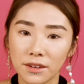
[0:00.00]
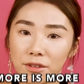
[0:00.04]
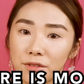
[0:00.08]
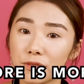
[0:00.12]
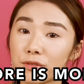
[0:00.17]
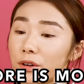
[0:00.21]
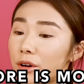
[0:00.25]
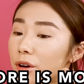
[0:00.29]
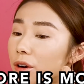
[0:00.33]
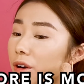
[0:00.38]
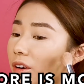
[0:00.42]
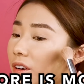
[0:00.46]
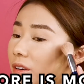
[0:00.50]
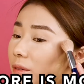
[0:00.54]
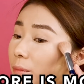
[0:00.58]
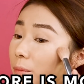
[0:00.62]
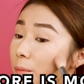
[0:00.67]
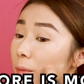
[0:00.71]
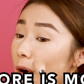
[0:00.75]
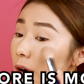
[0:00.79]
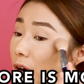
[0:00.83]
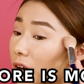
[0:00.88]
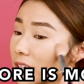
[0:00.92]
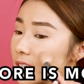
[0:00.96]
for
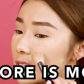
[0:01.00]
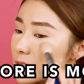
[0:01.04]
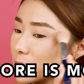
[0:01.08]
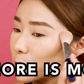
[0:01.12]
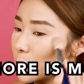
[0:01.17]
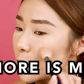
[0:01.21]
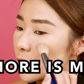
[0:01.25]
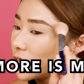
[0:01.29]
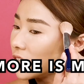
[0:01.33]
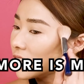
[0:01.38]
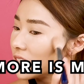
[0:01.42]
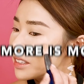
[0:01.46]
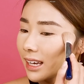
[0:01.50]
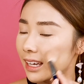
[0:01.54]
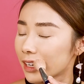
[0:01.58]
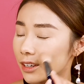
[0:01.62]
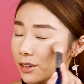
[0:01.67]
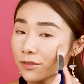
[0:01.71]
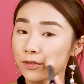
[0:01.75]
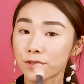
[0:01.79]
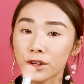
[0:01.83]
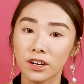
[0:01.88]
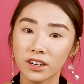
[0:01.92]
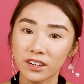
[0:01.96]
more is more, and
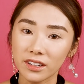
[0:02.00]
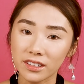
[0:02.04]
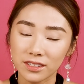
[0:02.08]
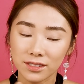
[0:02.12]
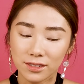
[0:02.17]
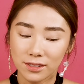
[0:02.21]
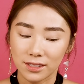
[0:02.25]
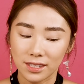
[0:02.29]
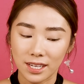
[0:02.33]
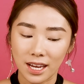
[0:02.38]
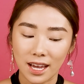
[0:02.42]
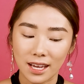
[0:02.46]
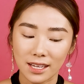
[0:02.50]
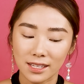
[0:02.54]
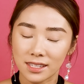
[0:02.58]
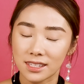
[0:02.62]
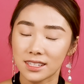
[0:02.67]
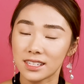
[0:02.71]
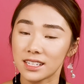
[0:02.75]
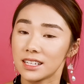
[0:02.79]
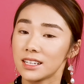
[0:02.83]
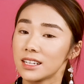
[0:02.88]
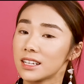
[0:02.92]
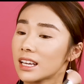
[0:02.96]
of course to
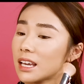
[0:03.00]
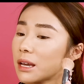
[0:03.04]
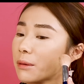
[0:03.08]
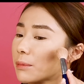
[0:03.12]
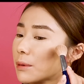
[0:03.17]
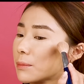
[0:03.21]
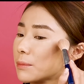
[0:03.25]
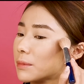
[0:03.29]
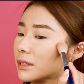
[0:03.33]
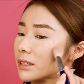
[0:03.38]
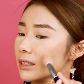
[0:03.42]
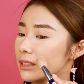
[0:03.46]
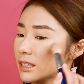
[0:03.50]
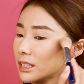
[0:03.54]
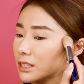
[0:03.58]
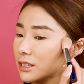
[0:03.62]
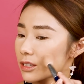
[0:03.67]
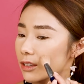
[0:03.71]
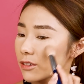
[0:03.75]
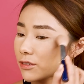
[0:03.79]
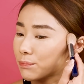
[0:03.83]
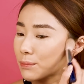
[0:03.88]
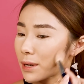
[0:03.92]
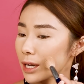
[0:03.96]
test the capabilities
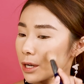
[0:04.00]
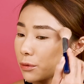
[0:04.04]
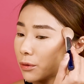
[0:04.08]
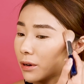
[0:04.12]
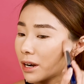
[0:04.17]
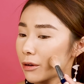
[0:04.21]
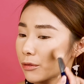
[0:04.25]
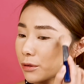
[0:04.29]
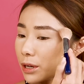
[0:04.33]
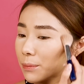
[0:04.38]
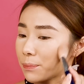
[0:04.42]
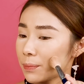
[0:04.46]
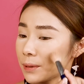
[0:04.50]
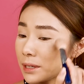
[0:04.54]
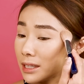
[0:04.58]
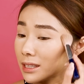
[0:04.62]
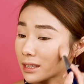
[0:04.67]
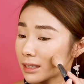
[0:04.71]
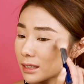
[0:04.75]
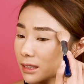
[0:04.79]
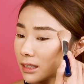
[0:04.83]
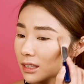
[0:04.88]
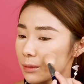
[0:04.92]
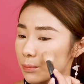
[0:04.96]
of my Huawei
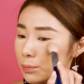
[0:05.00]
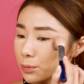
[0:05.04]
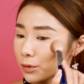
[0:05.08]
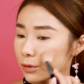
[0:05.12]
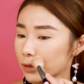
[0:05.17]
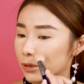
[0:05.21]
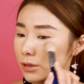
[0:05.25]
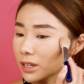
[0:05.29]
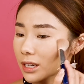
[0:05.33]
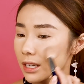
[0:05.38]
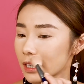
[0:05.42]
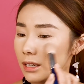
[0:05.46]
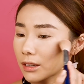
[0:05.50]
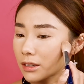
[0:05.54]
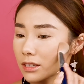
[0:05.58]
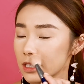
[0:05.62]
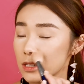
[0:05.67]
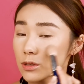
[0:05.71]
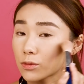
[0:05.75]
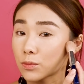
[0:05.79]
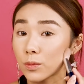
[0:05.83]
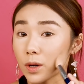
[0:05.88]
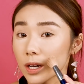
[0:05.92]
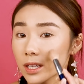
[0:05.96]
P30 Pro, and I
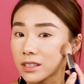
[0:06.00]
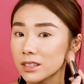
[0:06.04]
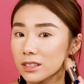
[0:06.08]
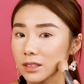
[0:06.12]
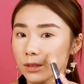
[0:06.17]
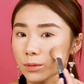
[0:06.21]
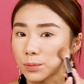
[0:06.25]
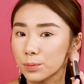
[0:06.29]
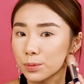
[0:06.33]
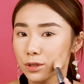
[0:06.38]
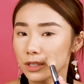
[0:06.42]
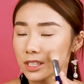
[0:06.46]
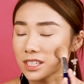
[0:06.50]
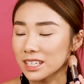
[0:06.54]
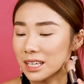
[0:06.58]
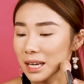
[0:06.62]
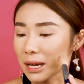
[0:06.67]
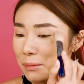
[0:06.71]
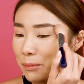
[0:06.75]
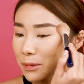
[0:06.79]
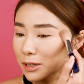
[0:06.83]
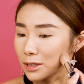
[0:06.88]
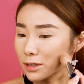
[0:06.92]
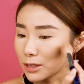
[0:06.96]
just wanted to push the
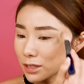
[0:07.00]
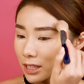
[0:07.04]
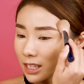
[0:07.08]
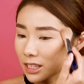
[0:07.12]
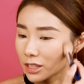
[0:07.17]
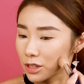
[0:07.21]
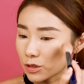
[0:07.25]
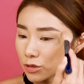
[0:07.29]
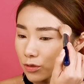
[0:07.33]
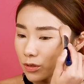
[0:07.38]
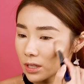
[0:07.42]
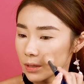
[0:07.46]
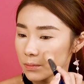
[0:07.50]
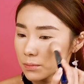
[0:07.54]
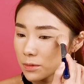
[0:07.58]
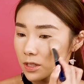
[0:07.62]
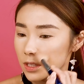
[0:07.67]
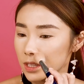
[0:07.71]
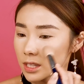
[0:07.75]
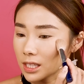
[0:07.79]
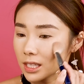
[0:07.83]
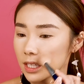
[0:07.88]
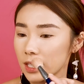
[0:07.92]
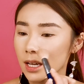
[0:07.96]
camera to the extreme to
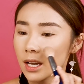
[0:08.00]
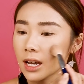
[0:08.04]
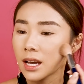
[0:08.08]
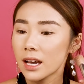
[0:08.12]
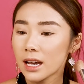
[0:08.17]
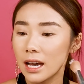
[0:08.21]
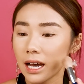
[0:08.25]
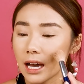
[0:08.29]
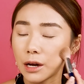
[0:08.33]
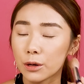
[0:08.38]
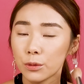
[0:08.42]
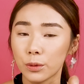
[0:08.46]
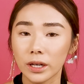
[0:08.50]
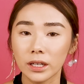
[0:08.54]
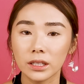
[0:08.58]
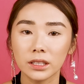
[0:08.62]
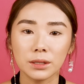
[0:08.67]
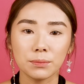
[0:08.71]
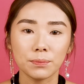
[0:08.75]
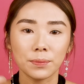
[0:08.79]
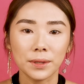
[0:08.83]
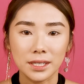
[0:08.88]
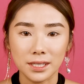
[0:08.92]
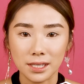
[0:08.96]
see how well
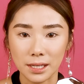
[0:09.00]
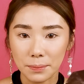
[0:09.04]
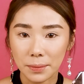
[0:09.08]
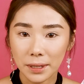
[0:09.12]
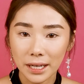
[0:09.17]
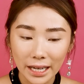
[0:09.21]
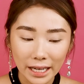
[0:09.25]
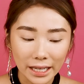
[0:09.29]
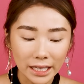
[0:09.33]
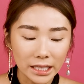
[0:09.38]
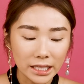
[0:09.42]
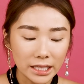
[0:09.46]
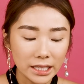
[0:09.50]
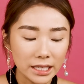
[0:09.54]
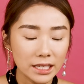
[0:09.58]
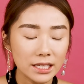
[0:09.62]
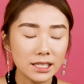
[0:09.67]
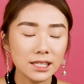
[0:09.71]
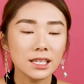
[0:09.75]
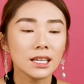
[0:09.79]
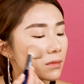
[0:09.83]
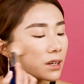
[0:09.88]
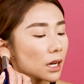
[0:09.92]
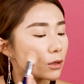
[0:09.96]
it picks up
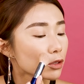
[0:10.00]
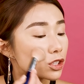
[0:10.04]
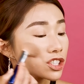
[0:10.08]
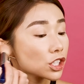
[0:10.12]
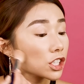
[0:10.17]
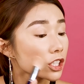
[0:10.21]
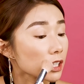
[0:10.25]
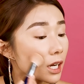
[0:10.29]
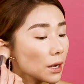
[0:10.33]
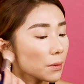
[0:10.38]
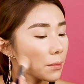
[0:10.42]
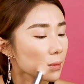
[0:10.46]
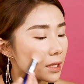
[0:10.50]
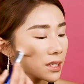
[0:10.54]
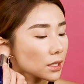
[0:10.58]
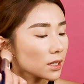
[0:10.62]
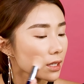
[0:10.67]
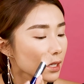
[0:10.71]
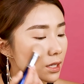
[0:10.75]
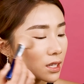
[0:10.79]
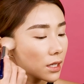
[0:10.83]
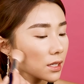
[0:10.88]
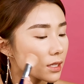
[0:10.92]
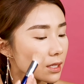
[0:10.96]
colors, how sharp it
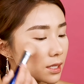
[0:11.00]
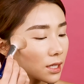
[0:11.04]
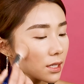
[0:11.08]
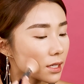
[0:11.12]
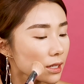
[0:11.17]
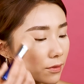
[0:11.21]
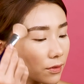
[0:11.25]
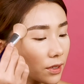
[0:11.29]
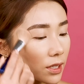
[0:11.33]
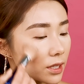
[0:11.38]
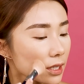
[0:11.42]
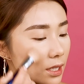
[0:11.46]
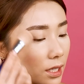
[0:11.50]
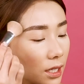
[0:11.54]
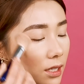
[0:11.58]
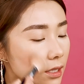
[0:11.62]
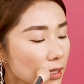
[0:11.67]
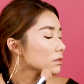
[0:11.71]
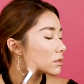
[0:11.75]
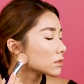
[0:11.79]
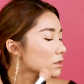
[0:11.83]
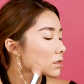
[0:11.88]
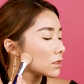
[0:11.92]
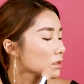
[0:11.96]
is and everything.
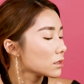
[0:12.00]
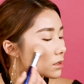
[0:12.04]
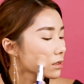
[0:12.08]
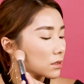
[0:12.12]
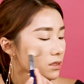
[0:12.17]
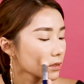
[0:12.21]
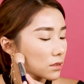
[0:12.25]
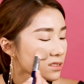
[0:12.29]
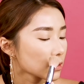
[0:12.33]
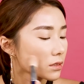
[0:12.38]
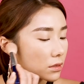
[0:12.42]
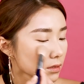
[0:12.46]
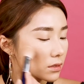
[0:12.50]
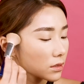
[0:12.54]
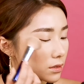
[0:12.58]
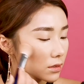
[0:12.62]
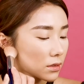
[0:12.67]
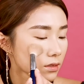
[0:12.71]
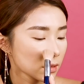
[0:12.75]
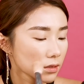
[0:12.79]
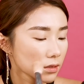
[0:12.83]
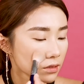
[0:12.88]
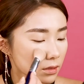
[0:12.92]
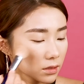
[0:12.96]
So I'm
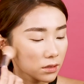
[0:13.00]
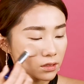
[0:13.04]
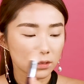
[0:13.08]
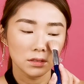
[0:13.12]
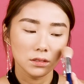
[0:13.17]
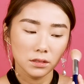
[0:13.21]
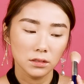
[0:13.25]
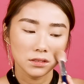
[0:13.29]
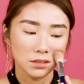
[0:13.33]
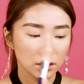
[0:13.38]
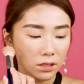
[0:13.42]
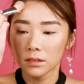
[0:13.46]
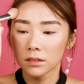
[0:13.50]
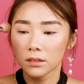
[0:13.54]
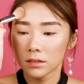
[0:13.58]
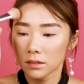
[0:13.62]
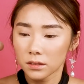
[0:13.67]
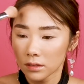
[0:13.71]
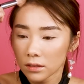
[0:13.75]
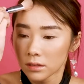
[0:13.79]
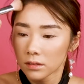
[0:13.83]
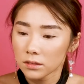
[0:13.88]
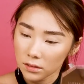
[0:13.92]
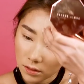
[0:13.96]
just bronzing up
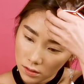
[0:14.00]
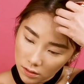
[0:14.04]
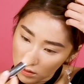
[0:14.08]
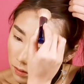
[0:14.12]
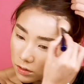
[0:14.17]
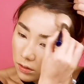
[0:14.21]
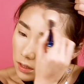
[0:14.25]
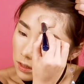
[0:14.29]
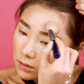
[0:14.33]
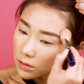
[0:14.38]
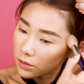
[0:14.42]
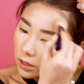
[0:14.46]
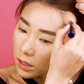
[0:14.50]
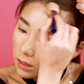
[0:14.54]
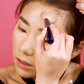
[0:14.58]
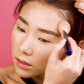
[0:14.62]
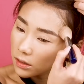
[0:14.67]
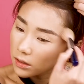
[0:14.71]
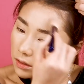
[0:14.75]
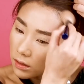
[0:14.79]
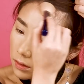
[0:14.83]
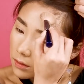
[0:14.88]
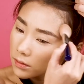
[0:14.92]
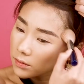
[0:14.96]
my entire
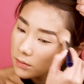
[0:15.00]
face.